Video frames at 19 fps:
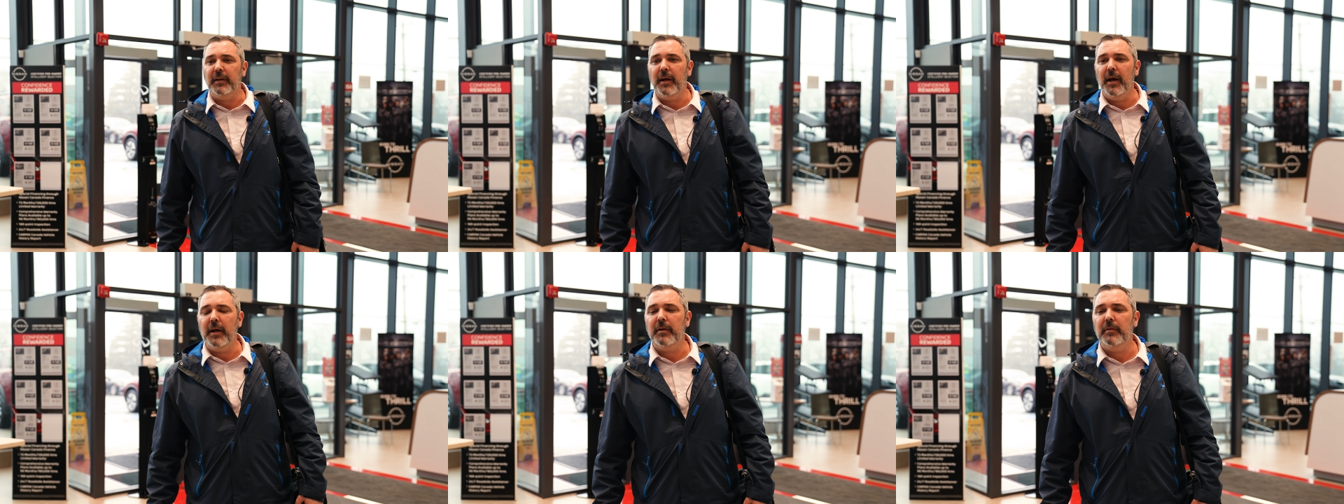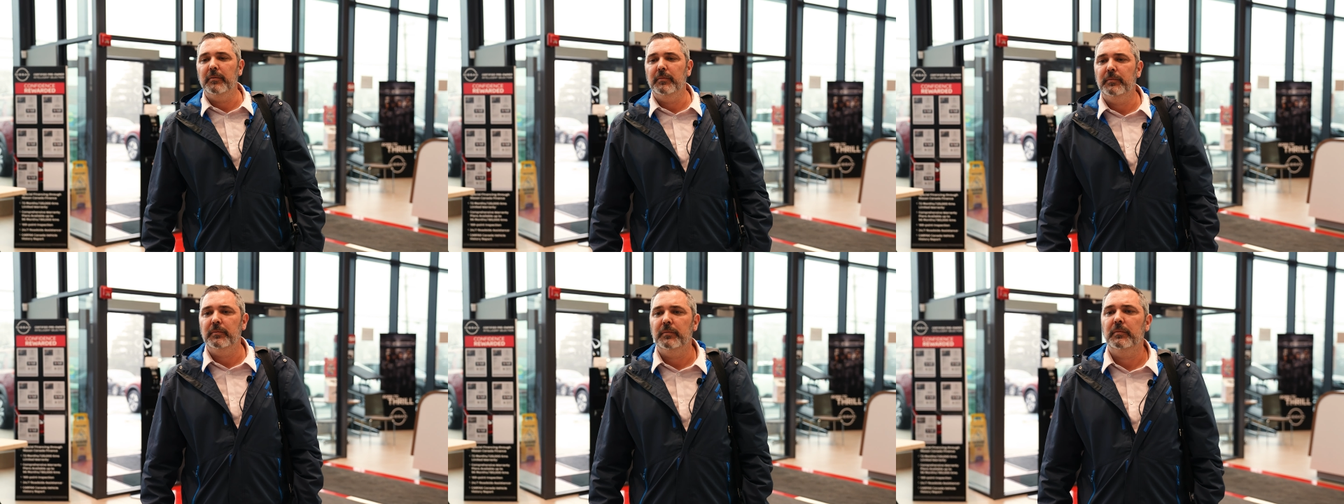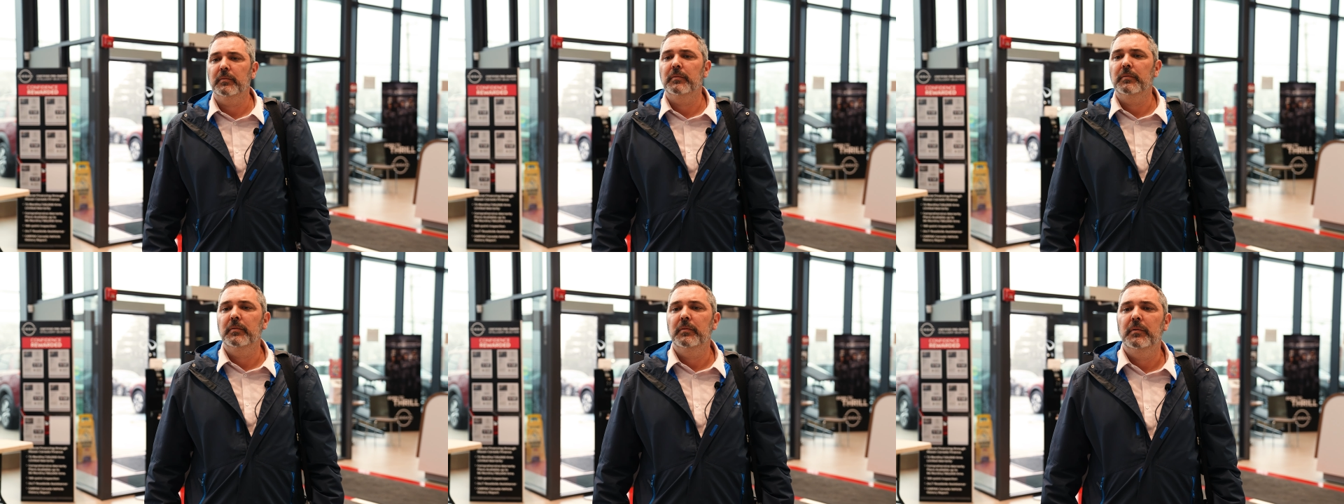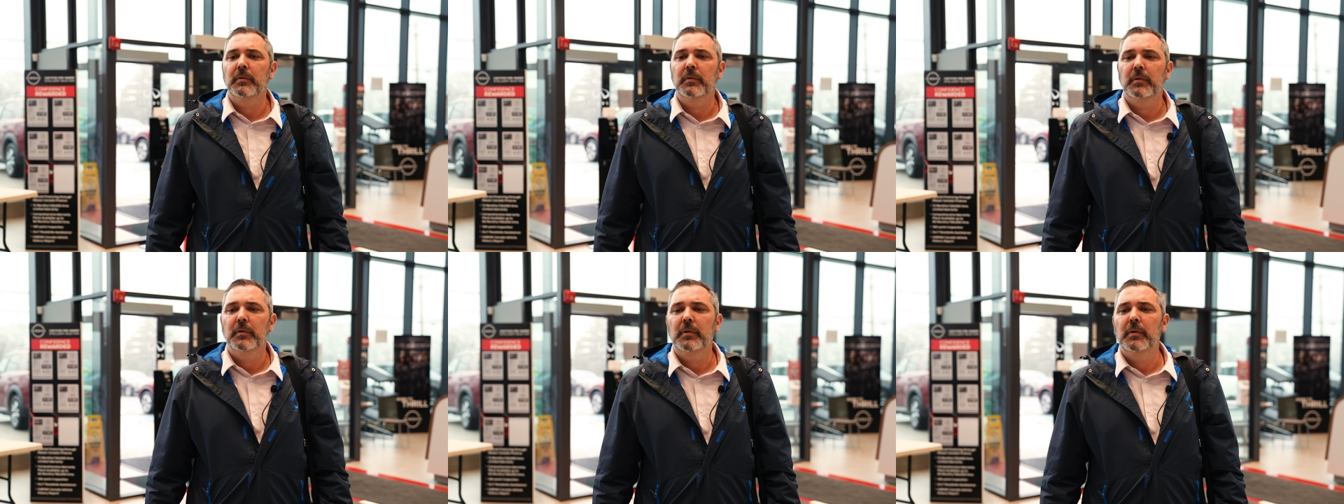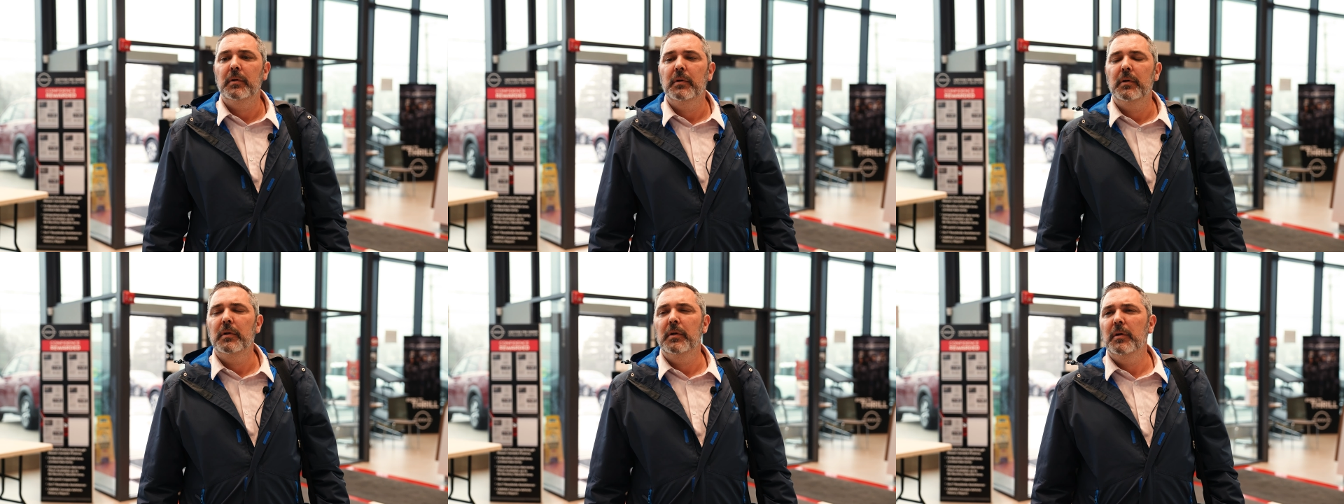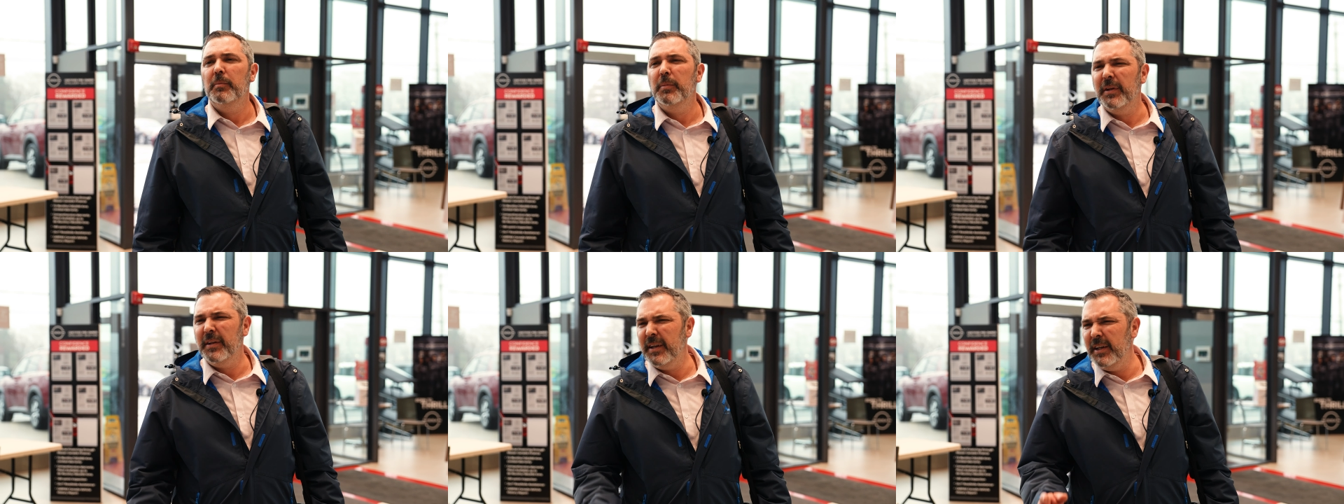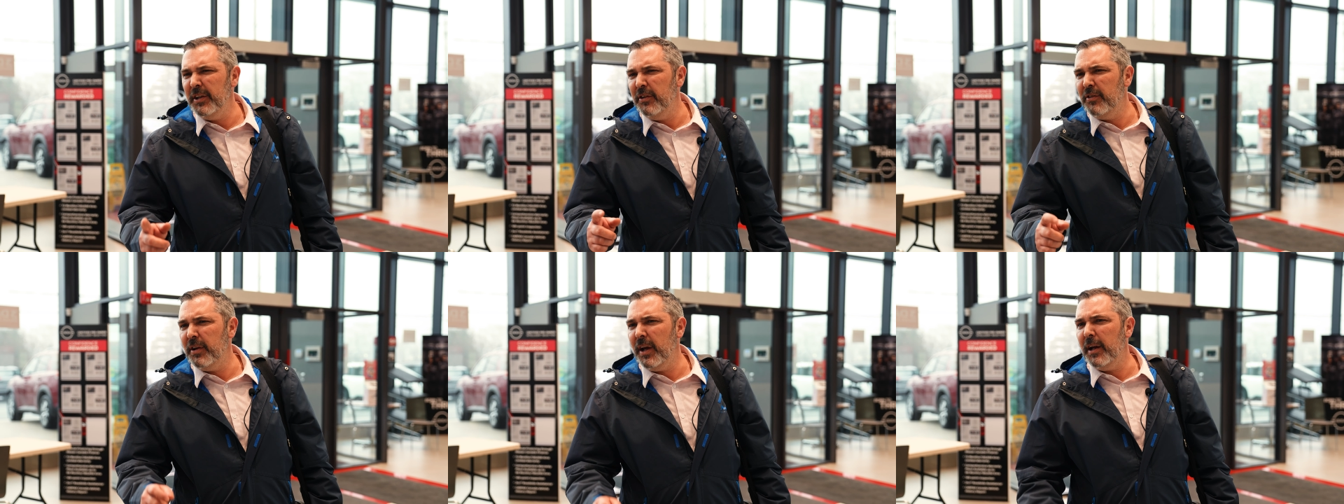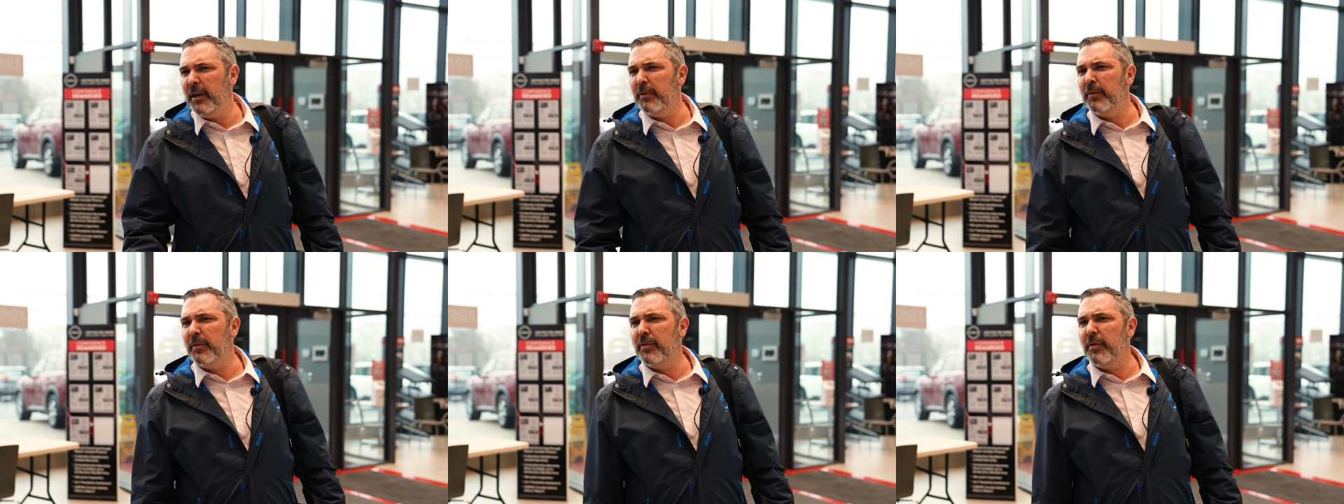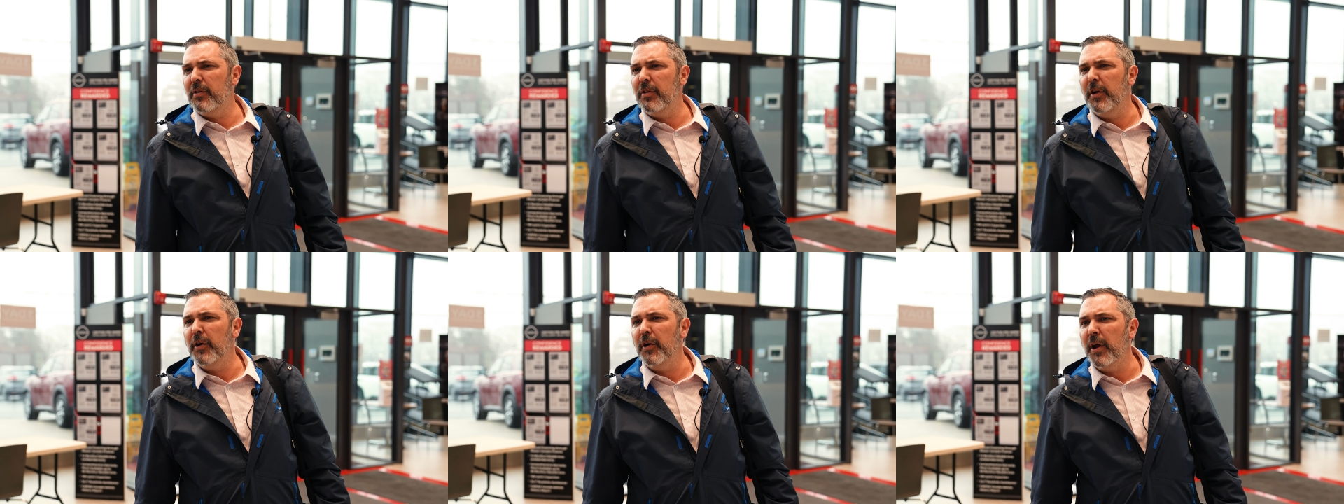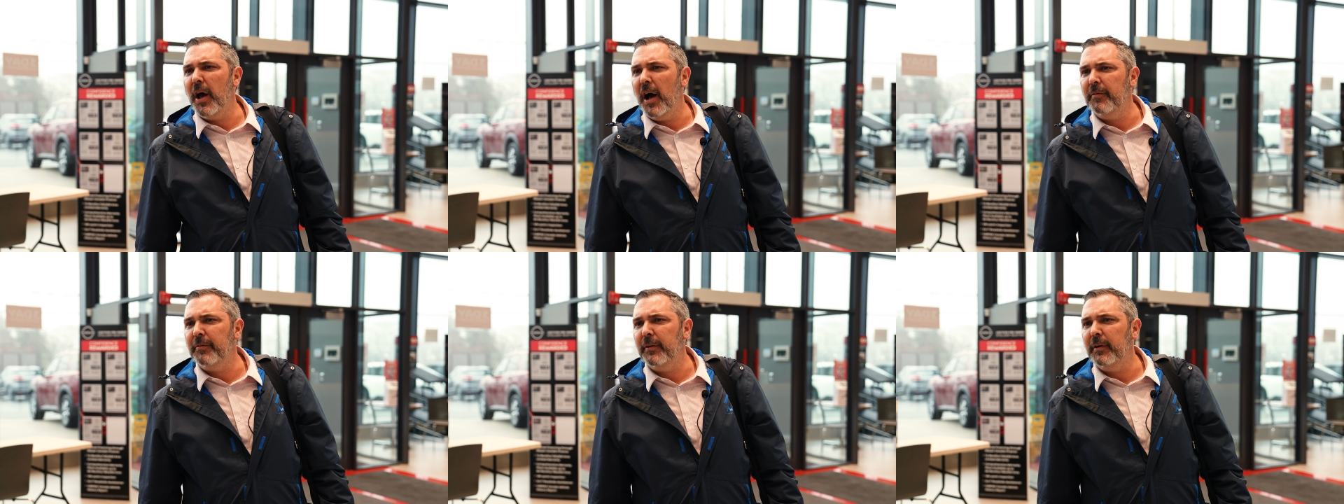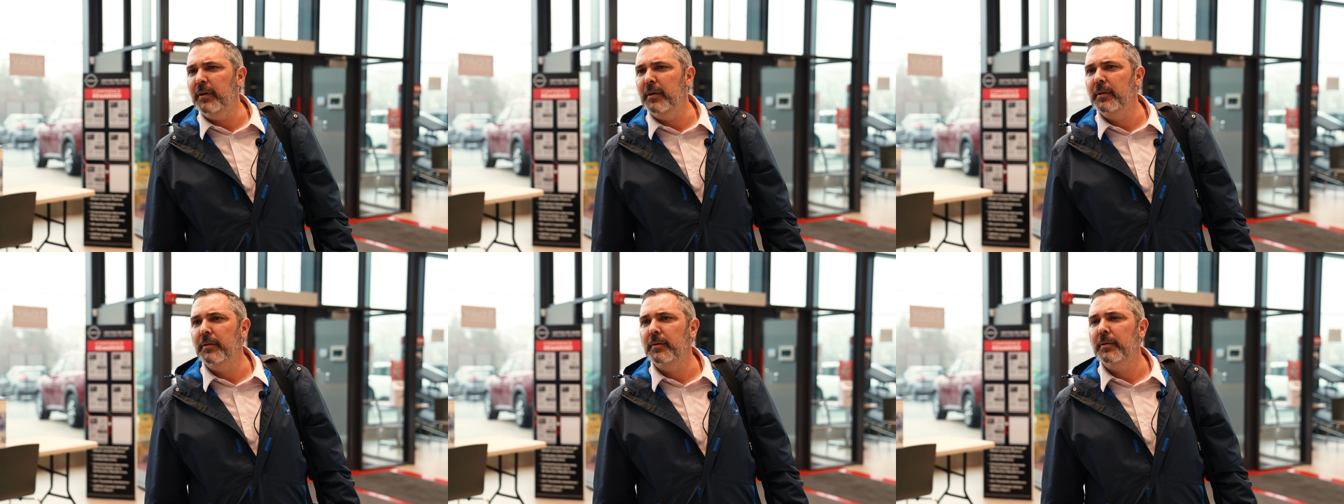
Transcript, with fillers: that. Didn't you say there was a third offer?